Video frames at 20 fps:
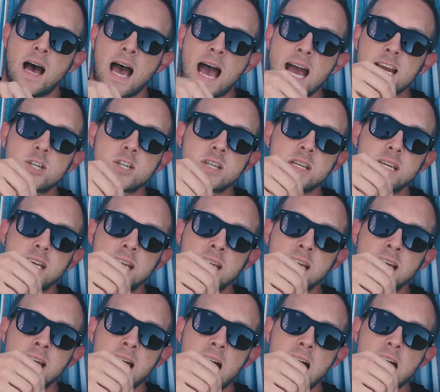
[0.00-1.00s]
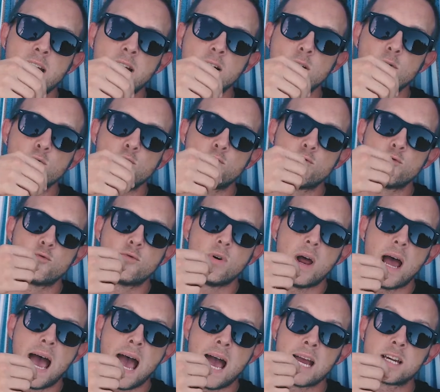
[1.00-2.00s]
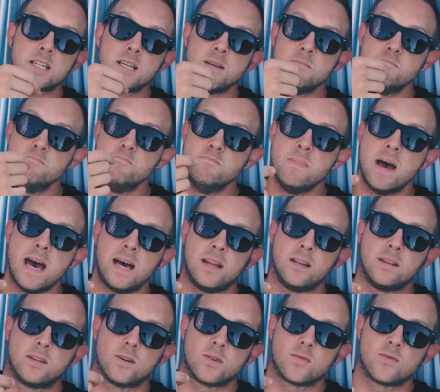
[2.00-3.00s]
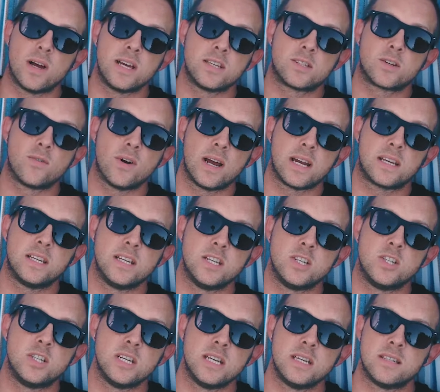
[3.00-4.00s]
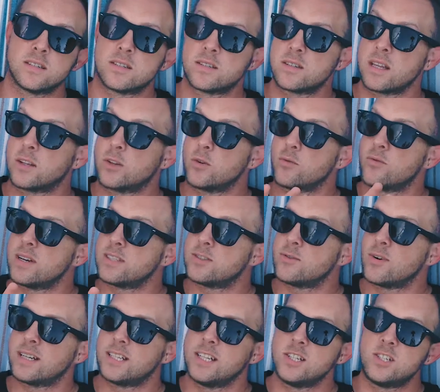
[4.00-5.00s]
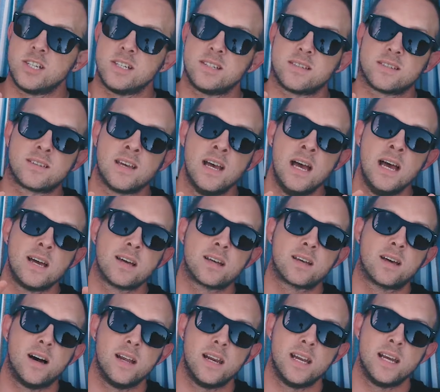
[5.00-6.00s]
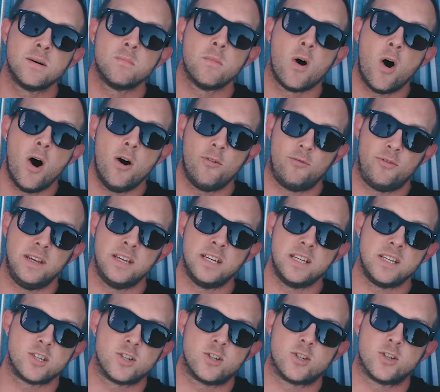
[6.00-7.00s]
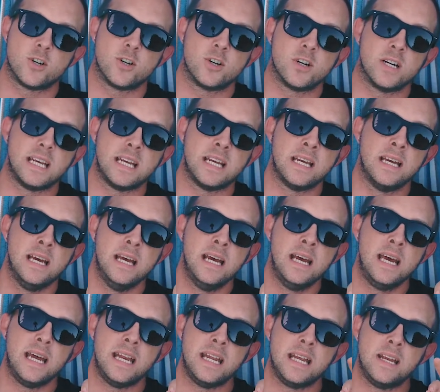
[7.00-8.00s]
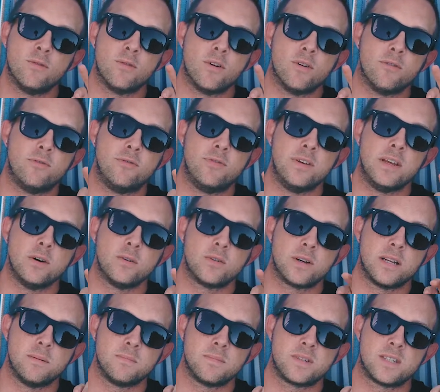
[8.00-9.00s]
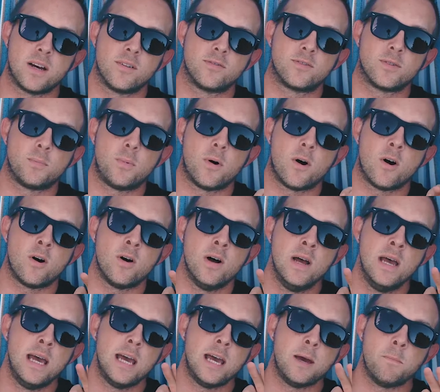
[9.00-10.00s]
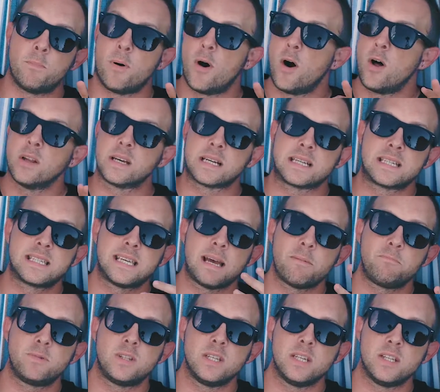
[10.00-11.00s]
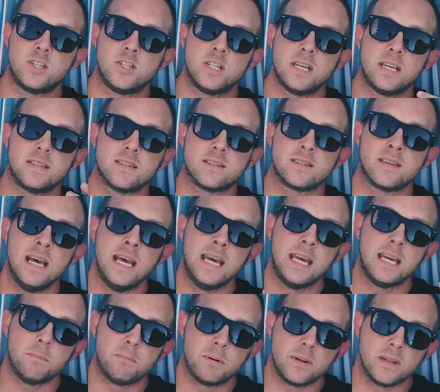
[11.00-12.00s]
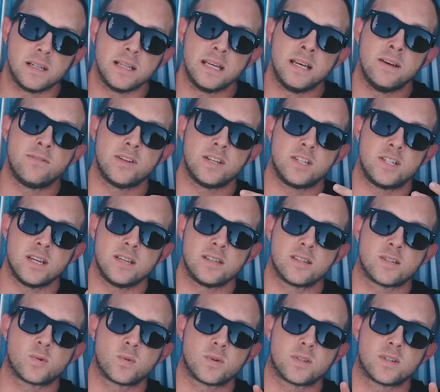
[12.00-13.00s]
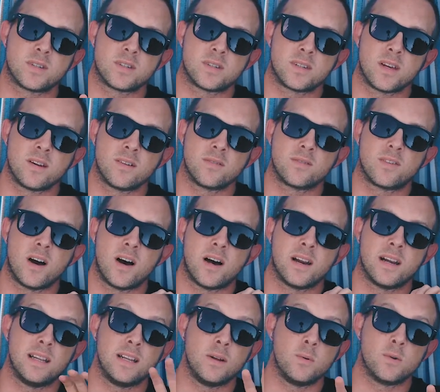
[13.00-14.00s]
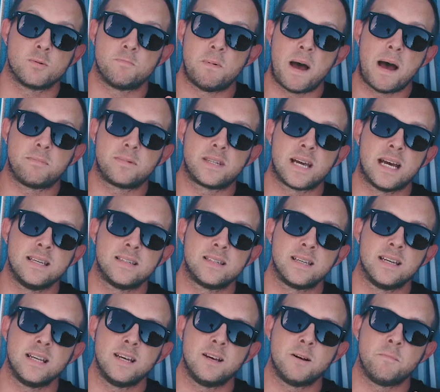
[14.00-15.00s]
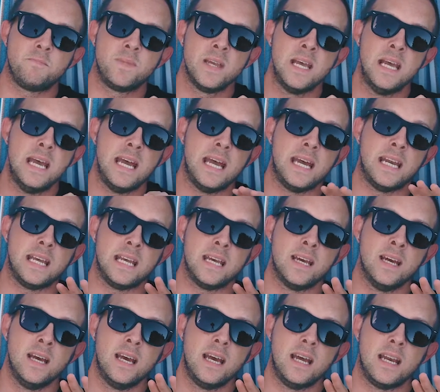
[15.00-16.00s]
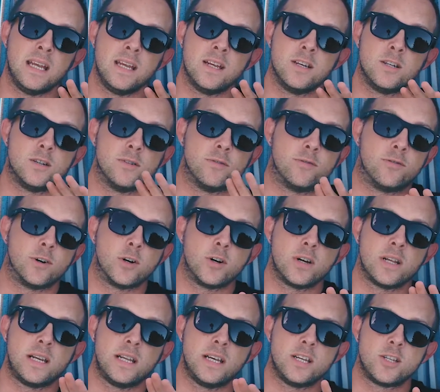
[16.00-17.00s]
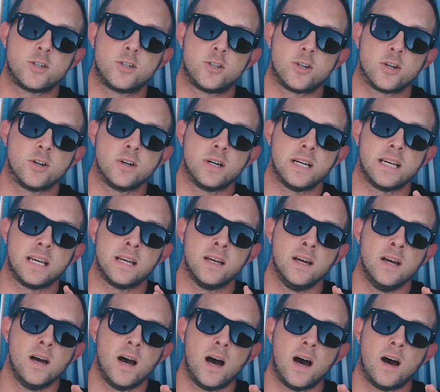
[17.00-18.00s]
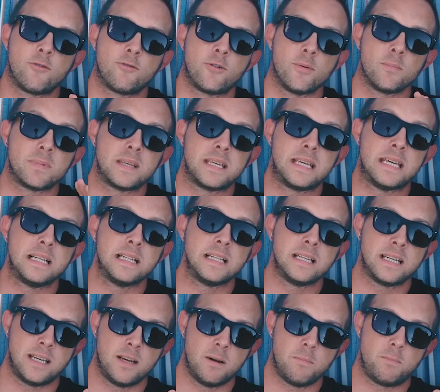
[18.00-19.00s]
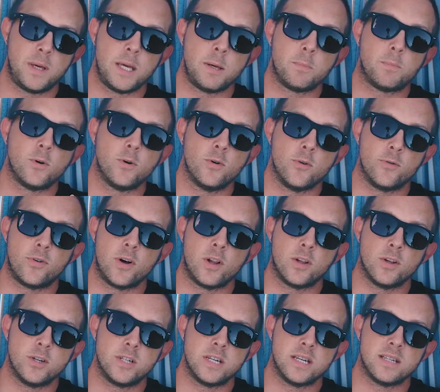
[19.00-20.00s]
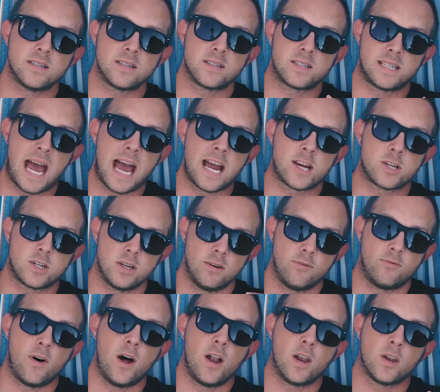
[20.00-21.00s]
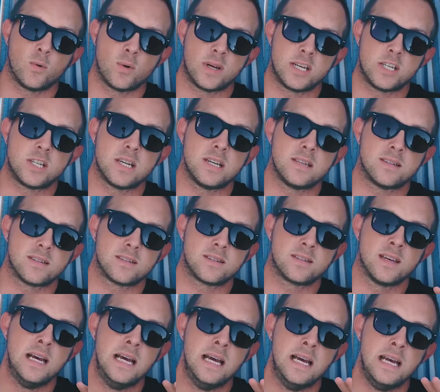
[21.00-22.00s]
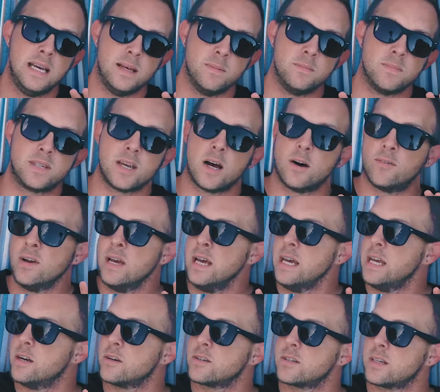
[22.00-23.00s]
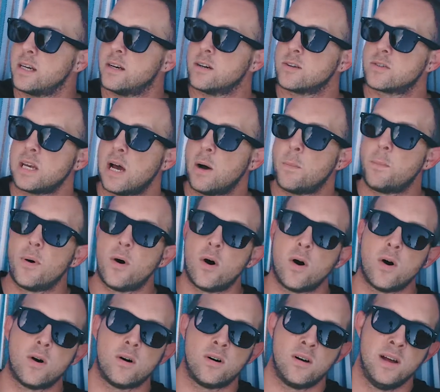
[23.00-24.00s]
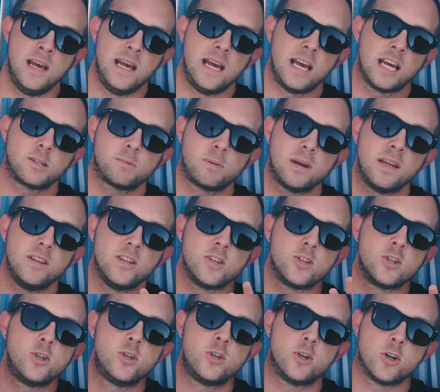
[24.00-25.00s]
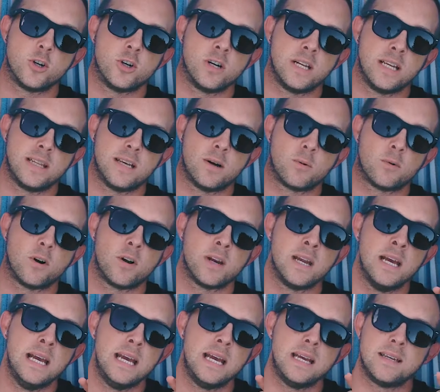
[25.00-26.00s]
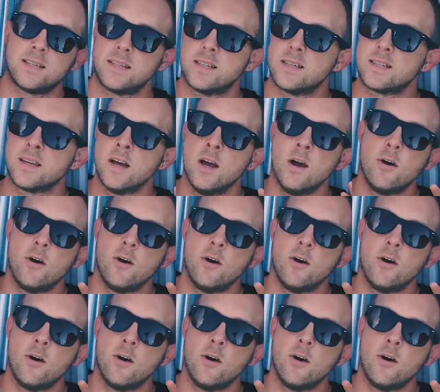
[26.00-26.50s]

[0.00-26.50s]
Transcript: actually met the resurrected Jesus. Like, the resurrected Jesus cut him off in his journey, and he revealed himself to Paul, and Paul accepted Jesus. He believed that Jesus was the Son of God, and he was baptized into him, and he diverted his journey from killing people who followed Jesus to actually following Jesus himself. Here's how Paul explained this journey that we're on. He said this: